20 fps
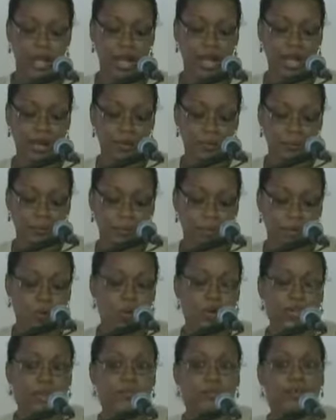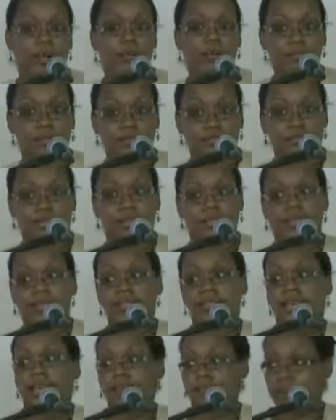But what I've come to
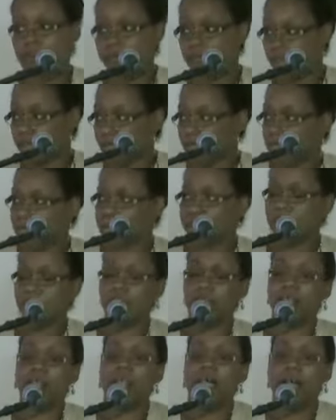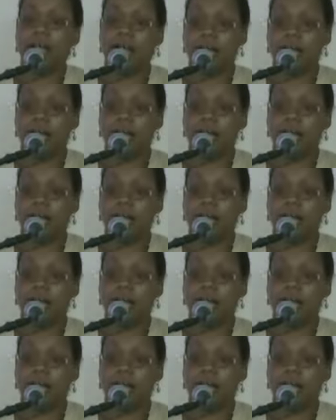realize, having done CUTL,